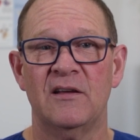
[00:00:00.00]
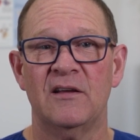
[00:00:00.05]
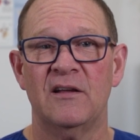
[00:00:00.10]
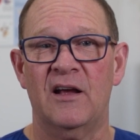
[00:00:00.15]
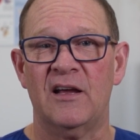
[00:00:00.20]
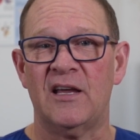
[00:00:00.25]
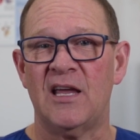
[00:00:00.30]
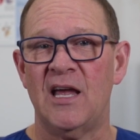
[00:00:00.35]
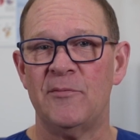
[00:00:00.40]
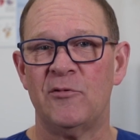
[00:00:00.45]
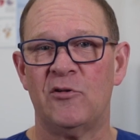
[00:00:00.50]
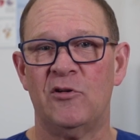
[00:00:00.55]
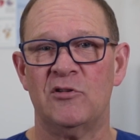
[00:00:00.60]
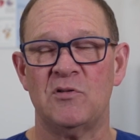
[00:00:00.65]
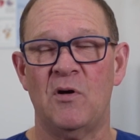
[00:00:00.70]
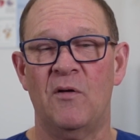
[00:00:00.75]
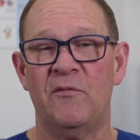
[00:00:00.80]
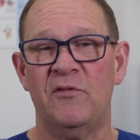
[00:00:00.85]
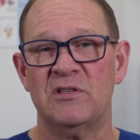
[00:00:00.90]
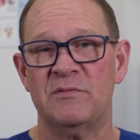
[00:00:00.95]
I came across
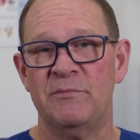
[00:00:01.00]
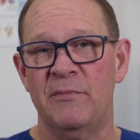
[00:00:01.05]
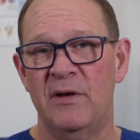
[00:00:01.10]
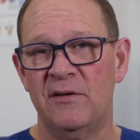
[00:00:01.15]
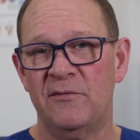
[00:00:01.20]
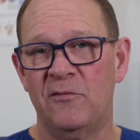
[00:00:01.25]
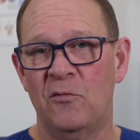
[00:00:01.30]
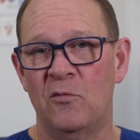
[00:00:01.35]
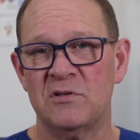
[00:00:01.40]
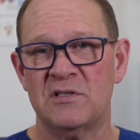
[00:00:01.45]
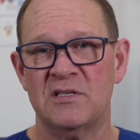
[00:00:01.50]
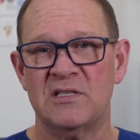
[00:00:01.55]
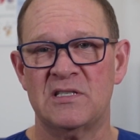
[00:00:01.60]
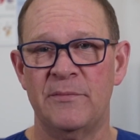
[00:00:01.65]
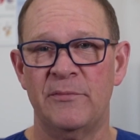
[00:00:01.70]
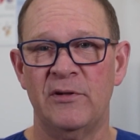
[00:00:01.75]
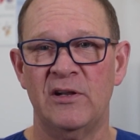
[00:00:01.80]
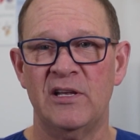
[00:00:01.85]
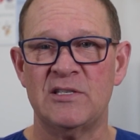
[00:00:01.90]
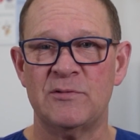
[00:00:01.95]
obvious metaphors and
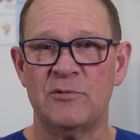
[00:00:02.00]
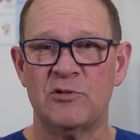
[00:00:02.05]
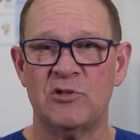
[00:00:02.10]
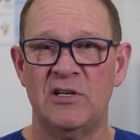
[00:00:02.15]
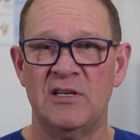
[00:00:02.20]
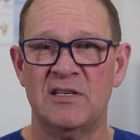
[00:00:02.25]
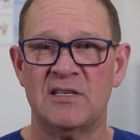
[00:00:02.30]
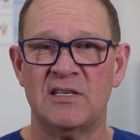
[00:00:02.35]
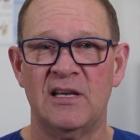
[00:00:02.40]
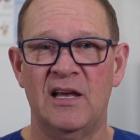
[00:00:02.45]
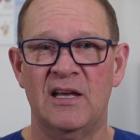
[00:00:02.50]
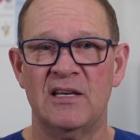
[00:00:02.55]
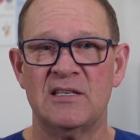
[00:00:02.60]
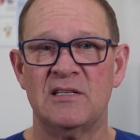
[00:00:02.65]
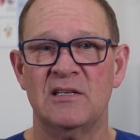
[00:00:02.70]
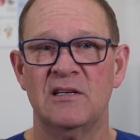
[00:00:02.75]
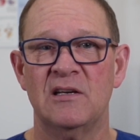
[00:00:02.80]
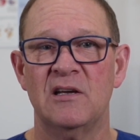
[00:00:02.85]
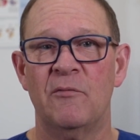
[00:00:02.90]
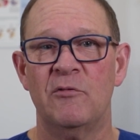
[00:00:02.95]
similes which she discussed,